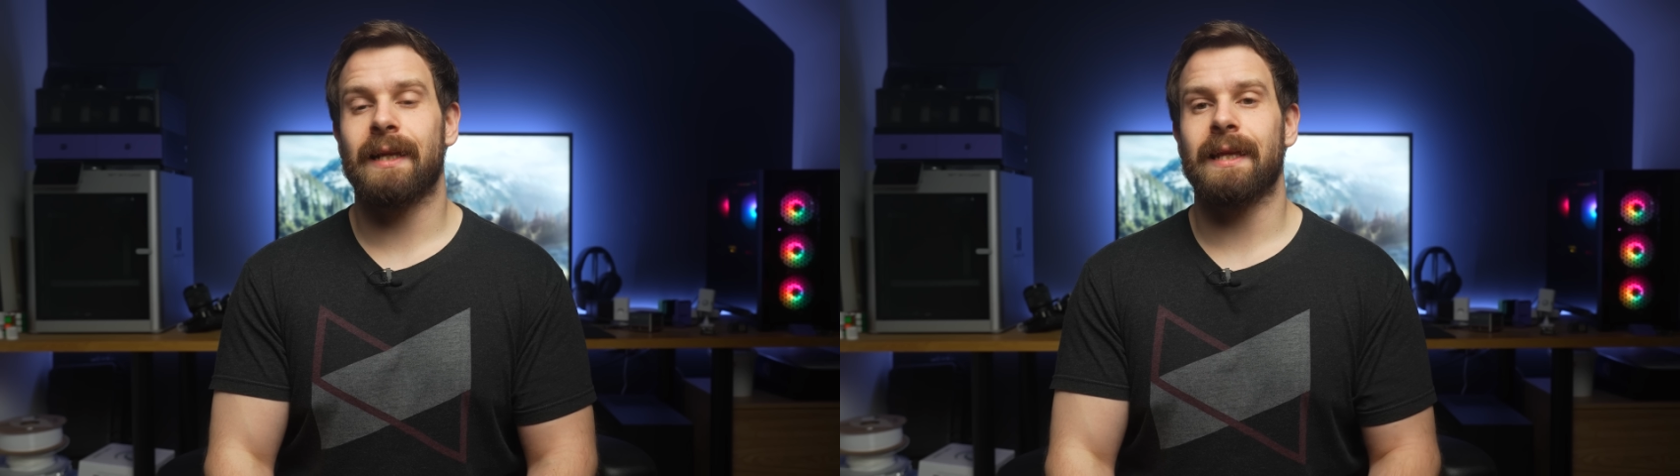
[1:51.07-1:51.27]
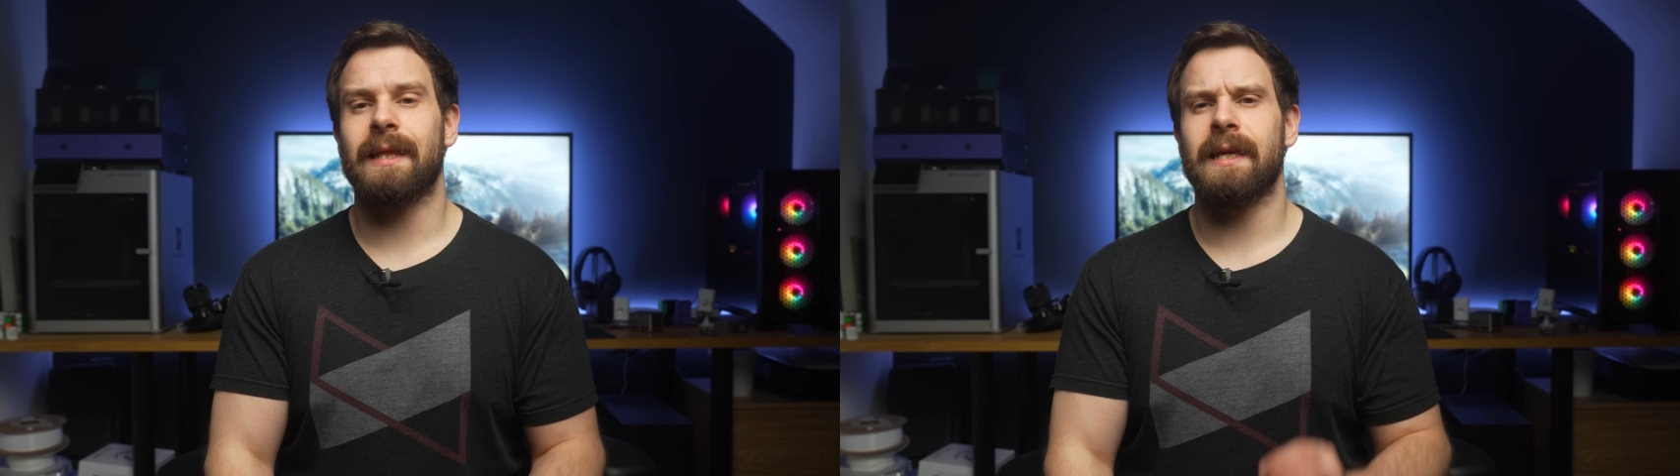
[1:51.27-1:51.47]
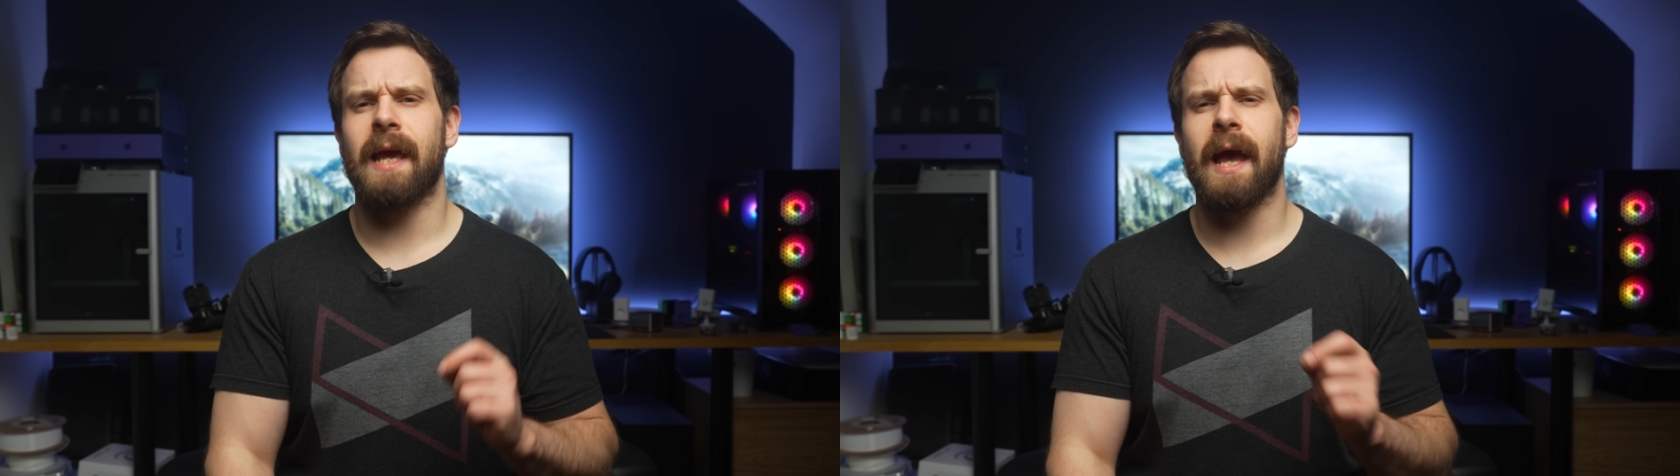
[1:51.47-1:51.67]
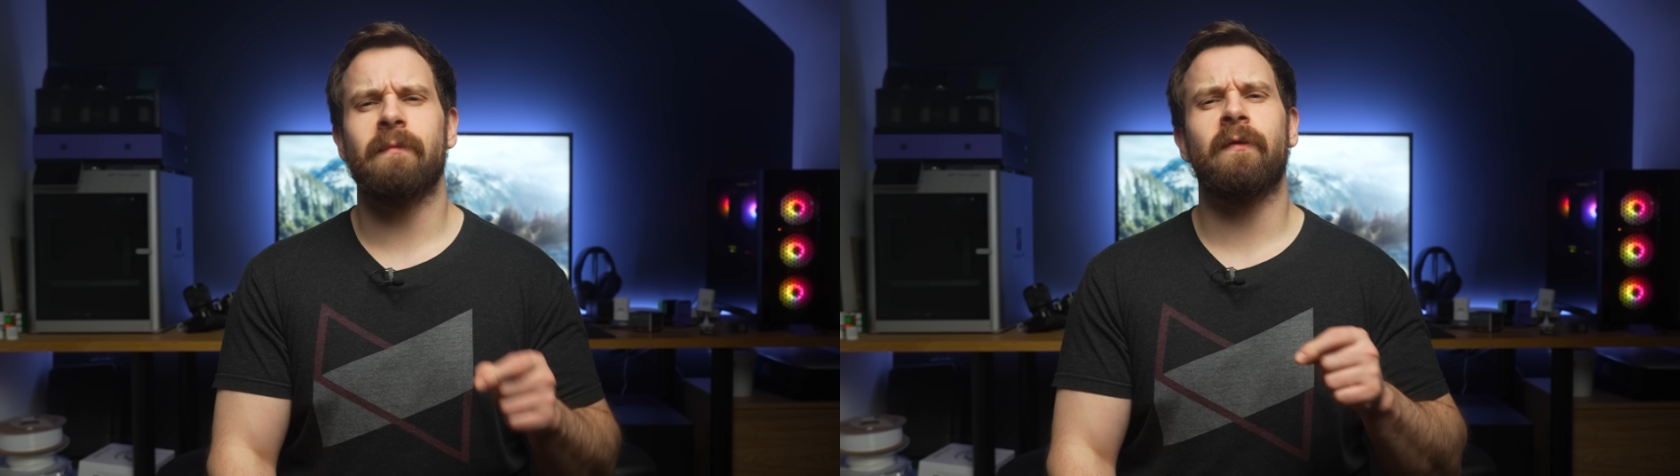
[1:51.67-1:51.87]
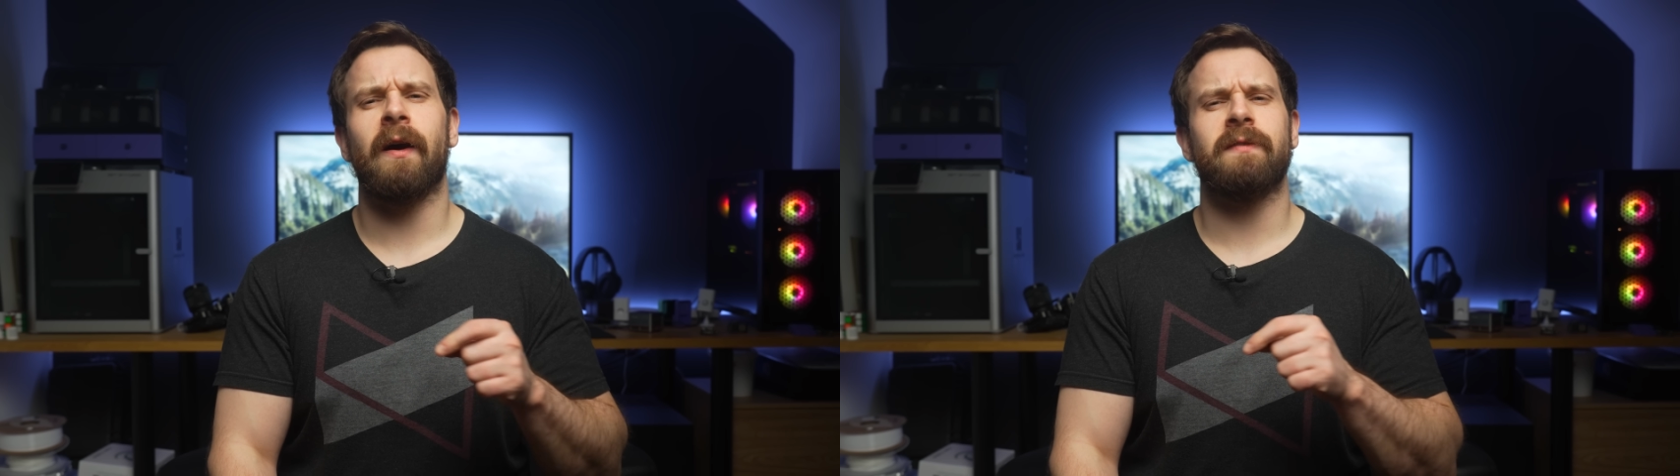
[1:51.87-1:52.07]
like the
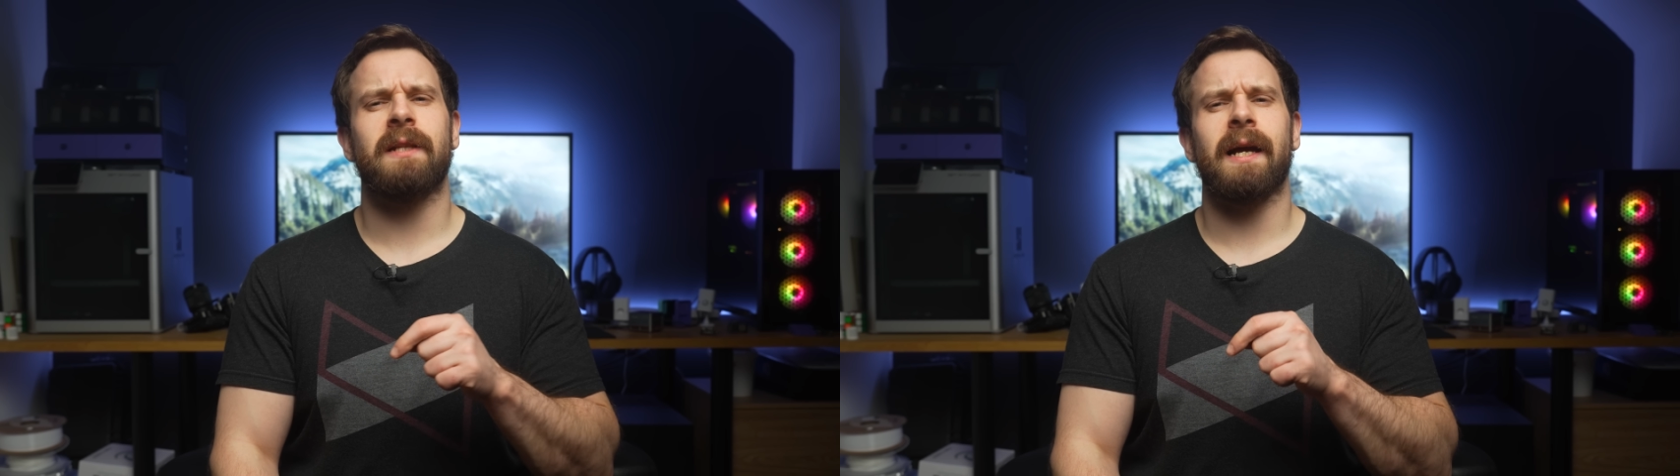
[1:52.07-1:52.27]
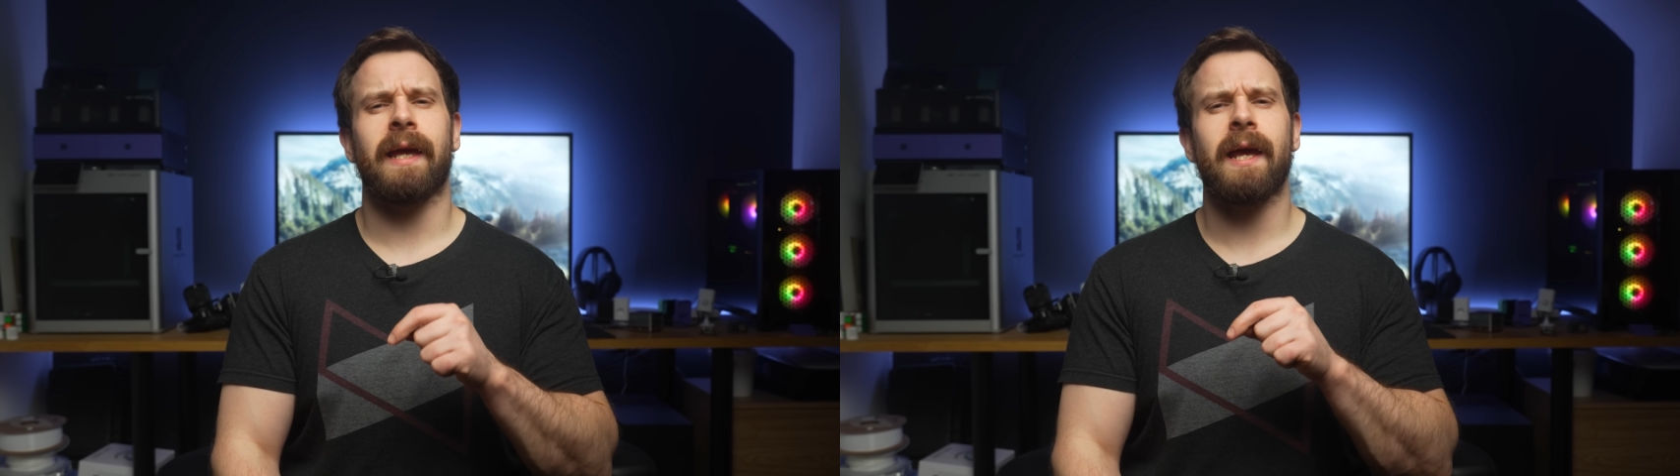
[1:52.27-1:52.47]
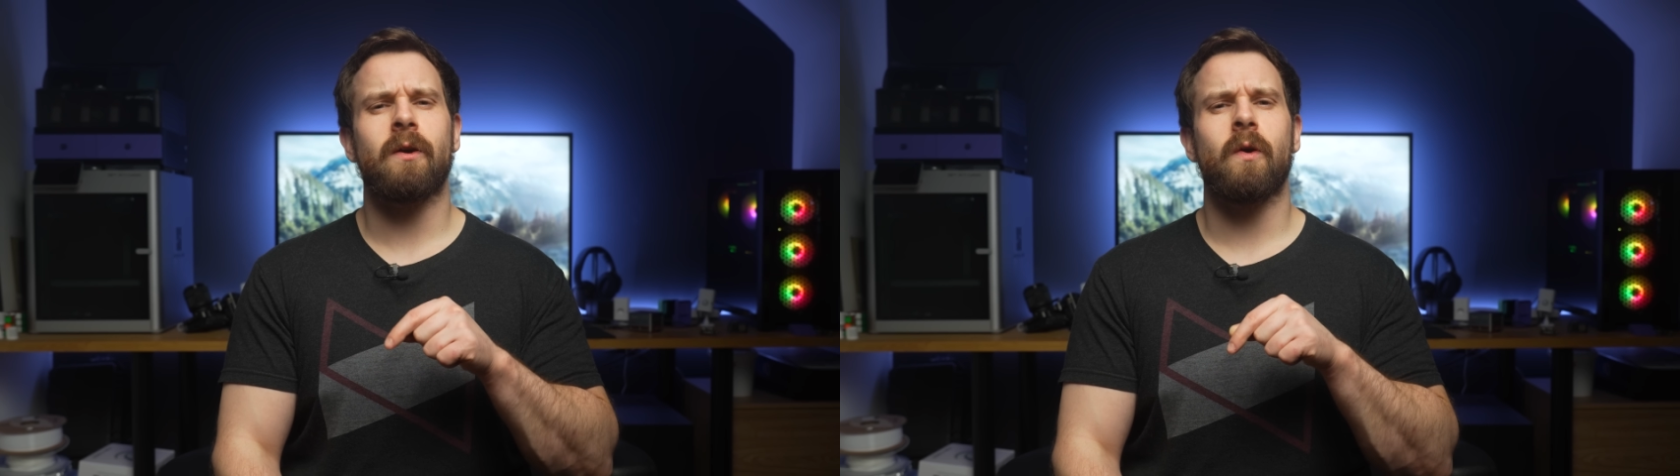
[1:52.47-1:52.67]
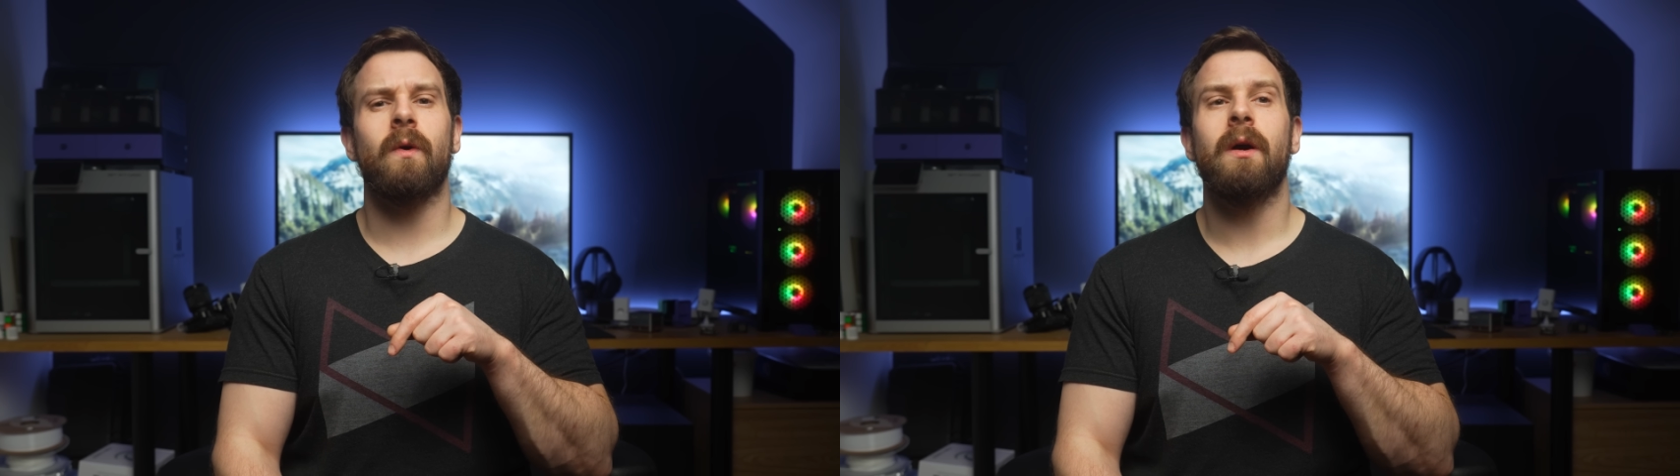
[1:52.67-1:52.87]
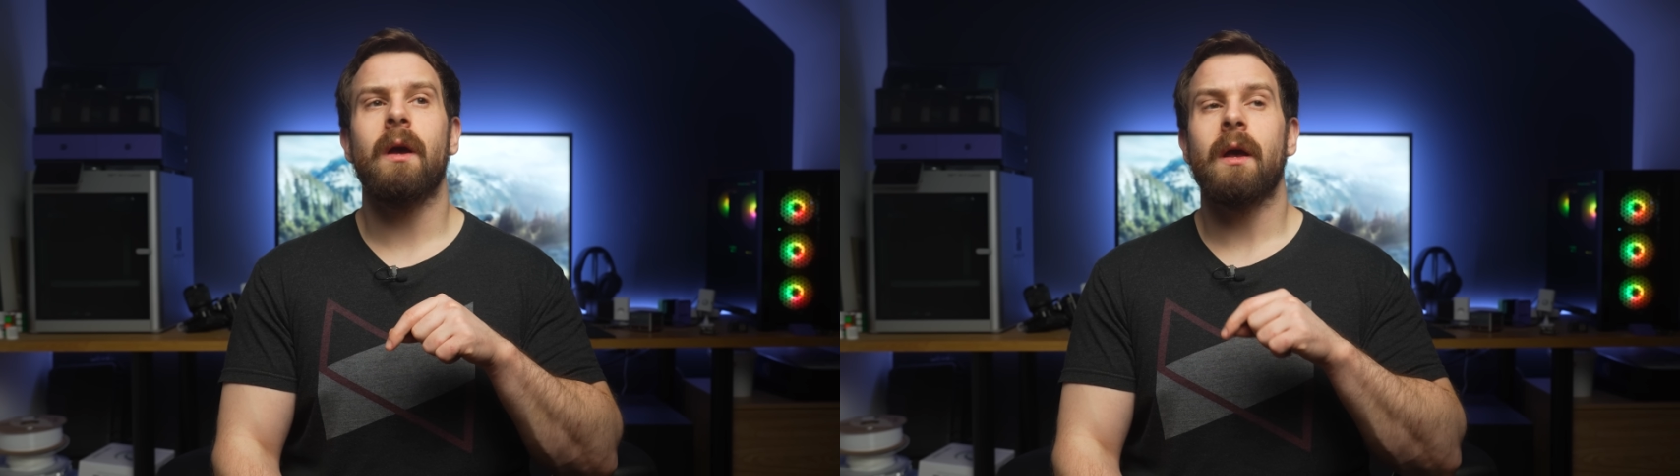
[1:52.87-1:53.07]
M five Stack
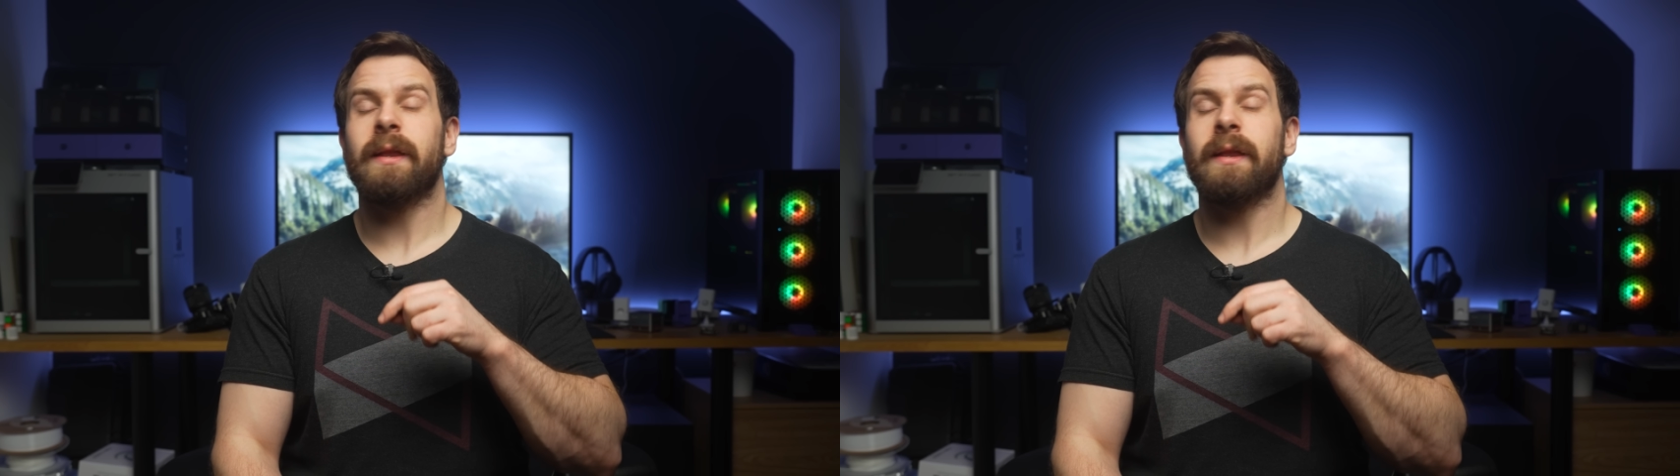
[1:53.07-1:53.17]
Echo,